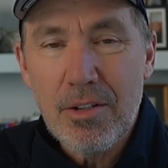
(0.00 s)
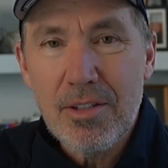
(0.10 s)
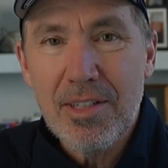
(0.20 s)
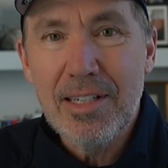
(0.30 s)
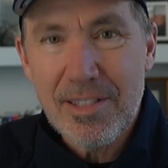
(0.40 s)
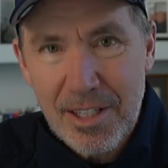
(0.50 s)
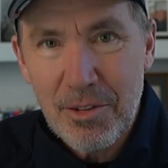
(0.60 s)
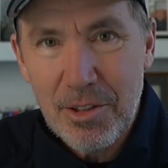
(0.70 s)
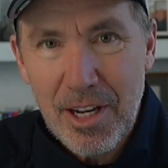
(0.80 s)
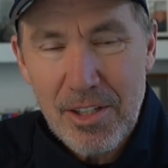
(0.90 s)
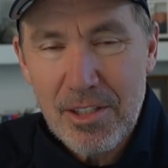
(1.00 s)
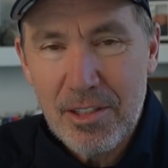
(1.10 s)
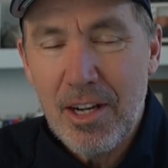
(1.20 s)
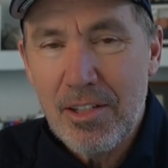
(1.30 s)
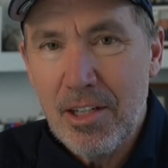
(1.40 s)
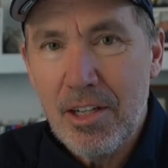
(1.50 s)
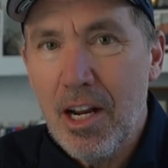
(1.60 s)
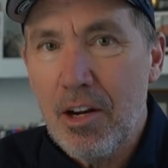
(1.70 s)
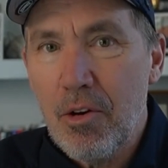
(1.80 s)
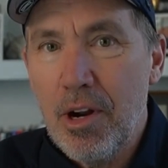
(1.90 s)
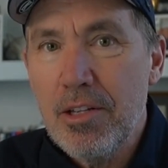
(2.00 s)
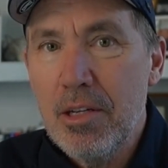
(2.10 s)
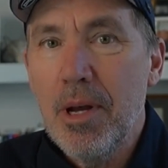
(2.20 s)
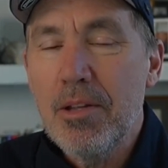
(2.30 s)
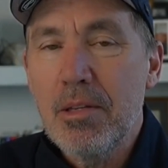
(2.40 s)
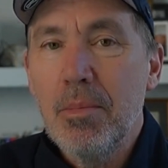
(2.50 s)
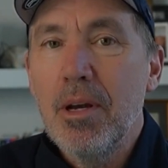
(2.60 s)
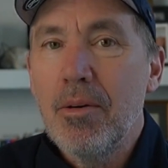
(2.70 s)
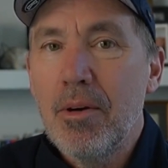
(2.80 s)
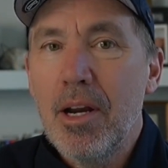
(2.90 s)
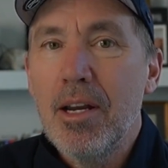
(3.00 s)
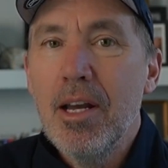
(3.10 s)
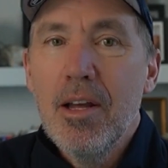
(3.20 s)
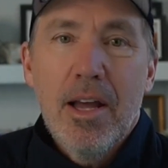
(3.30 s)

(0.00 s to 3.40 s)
in a single data center. Kind of crazy amounts of money, right?